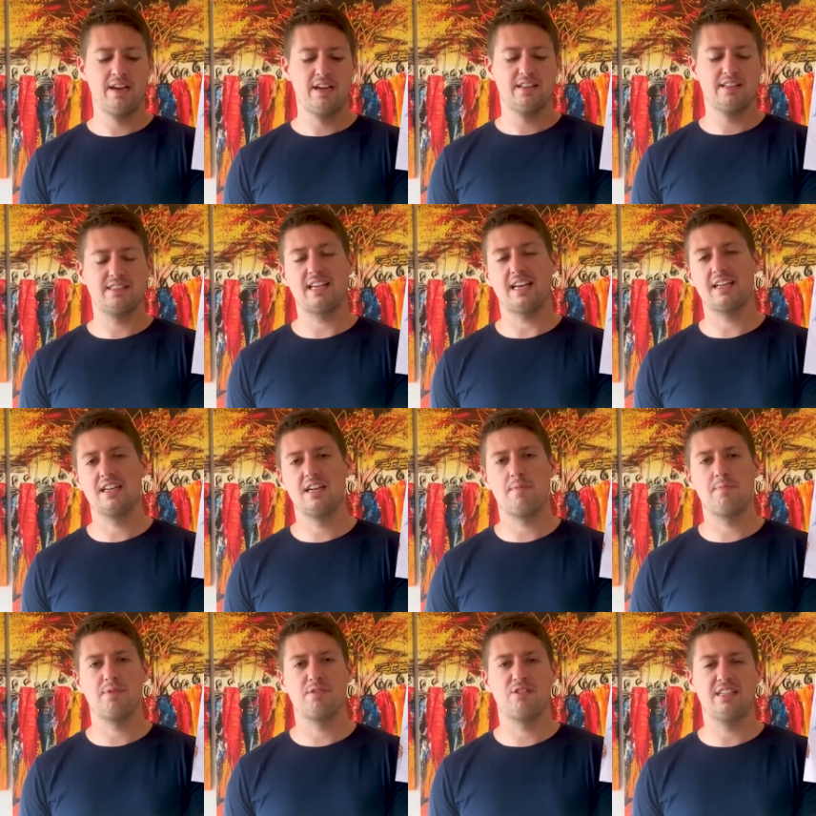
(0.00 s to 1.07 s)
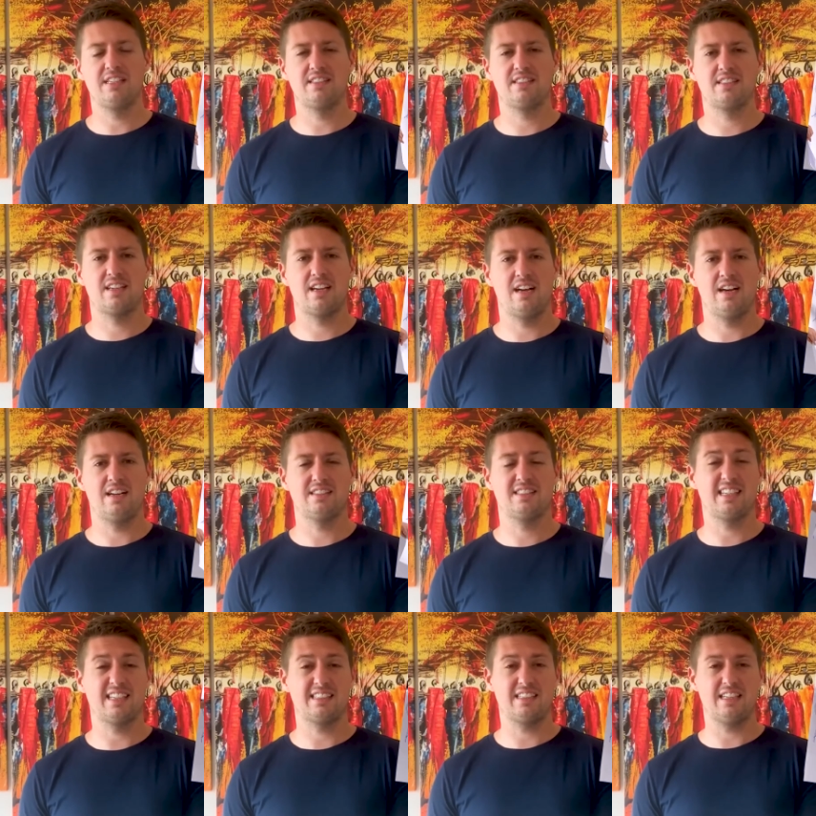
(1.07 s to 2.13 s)
The second number is
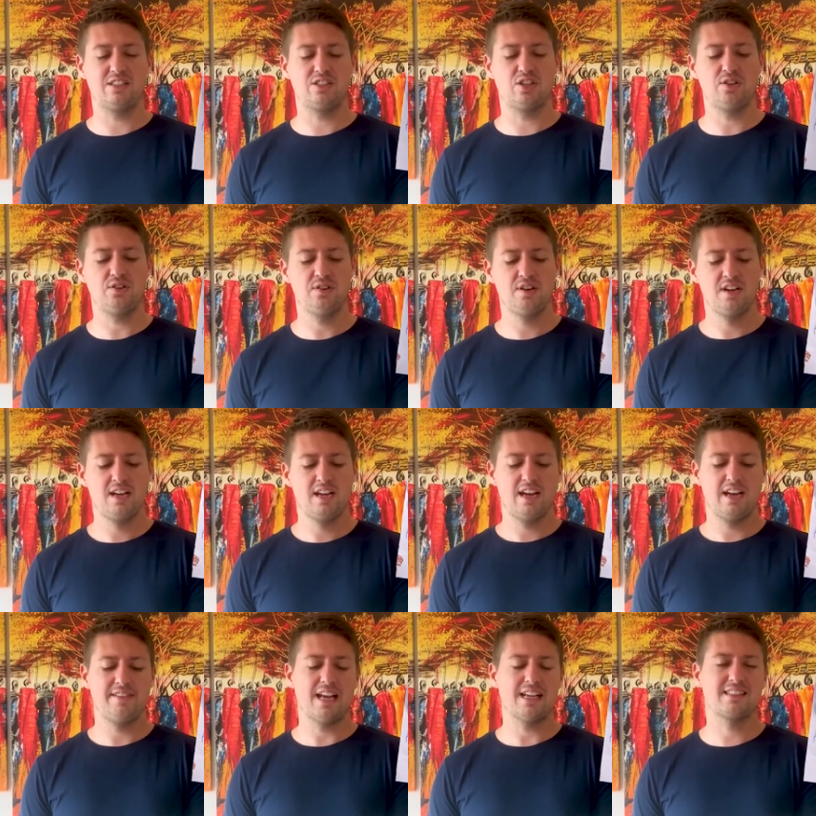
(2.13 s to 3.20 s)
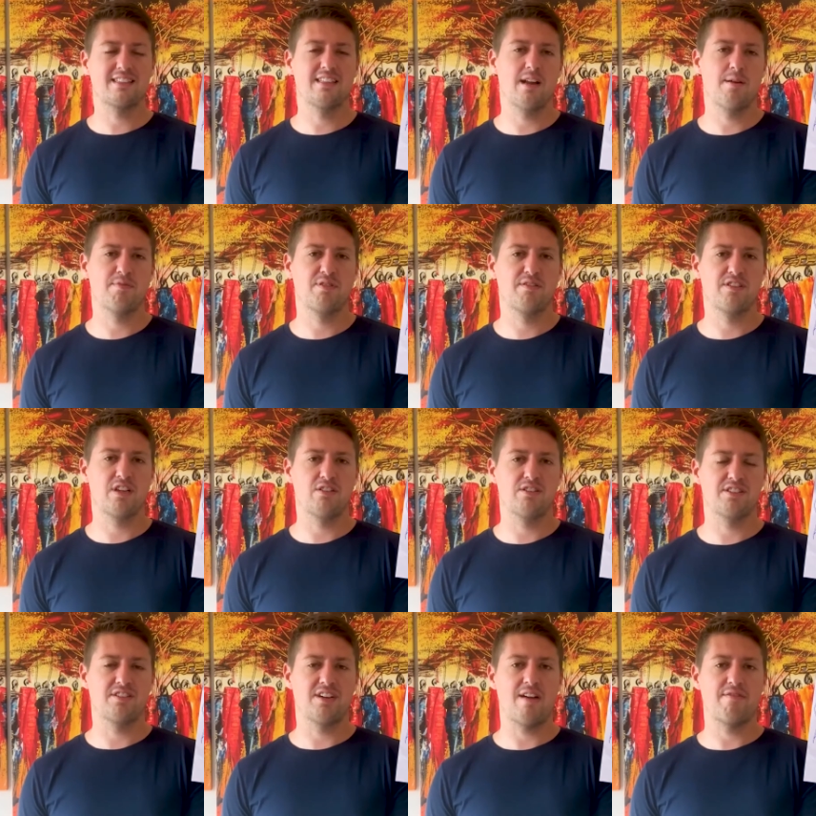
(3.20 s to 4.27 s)
62, and that's the number of
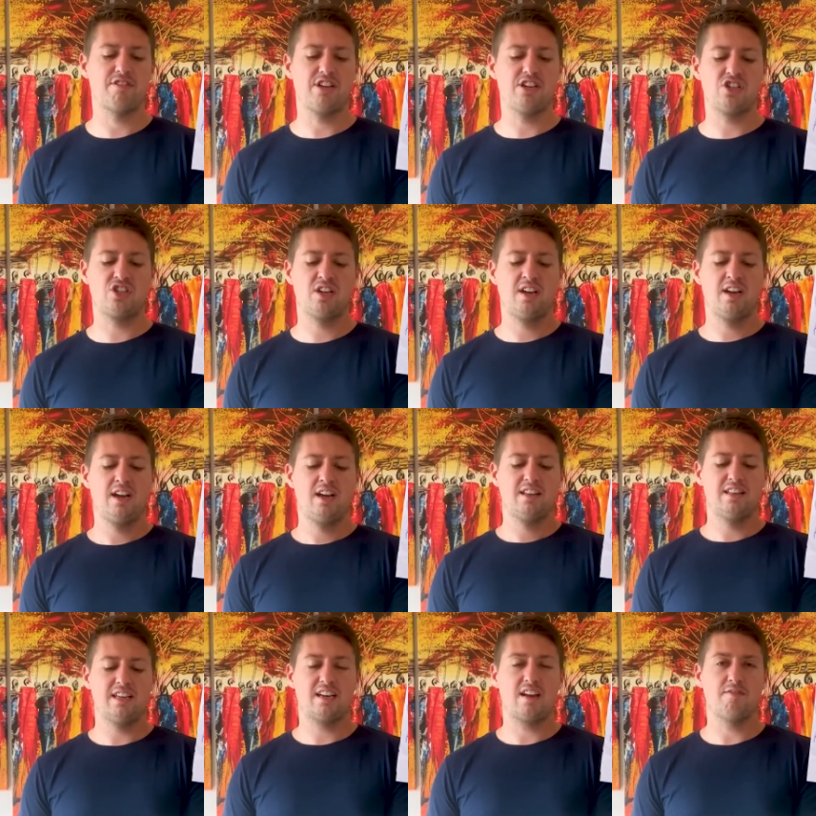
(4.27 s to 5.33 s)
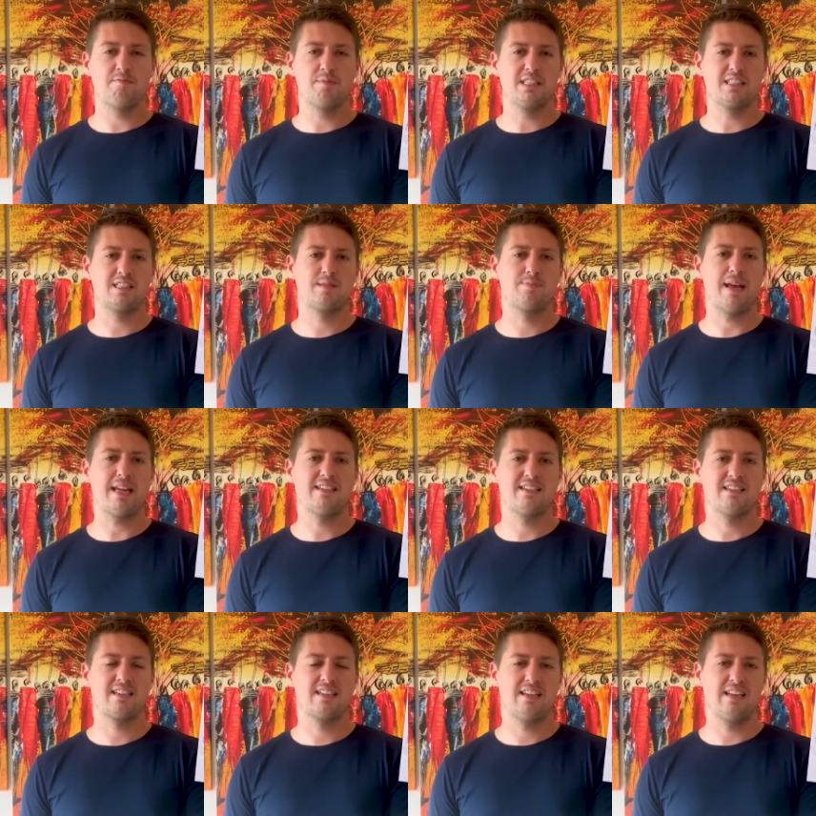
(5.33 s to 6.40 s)
dollars on average that governments
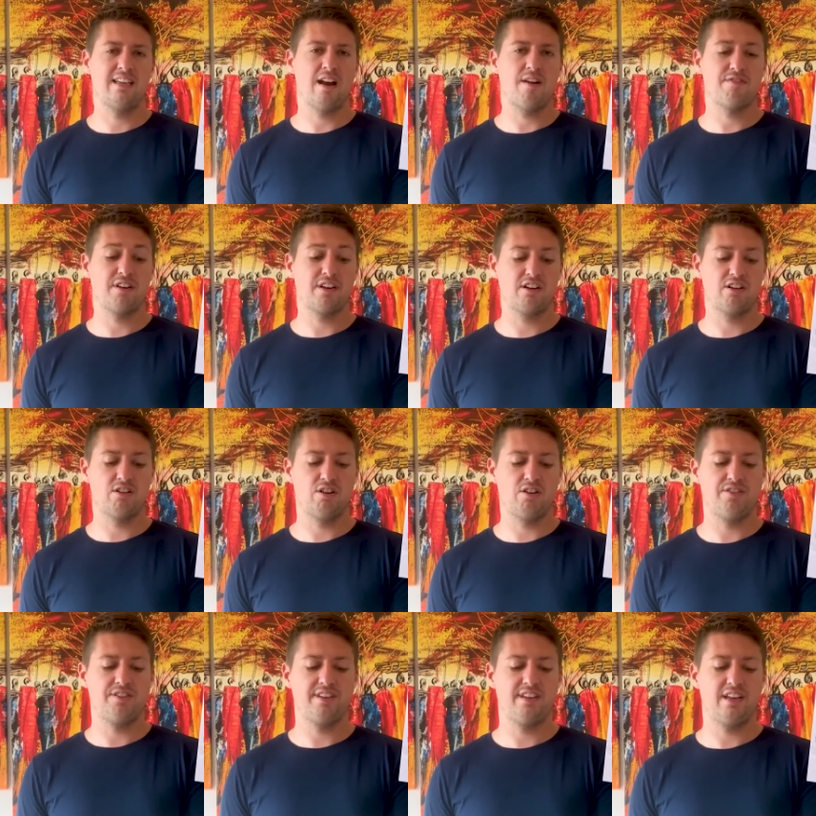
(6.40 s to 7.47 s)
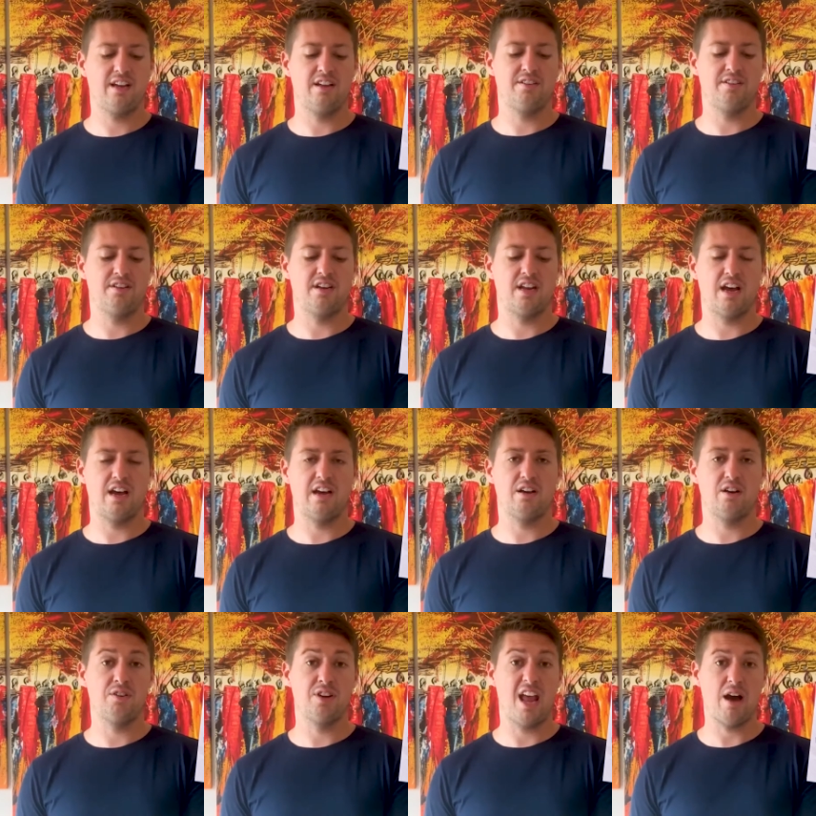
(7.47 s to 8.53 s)
spend in Africa
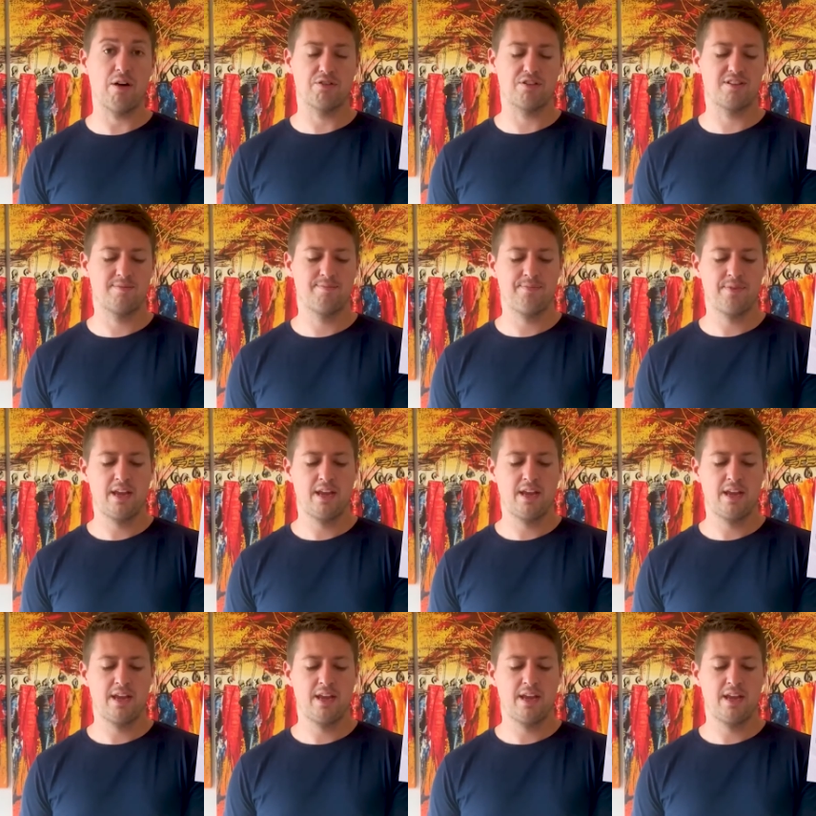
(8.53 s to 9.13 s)
on health.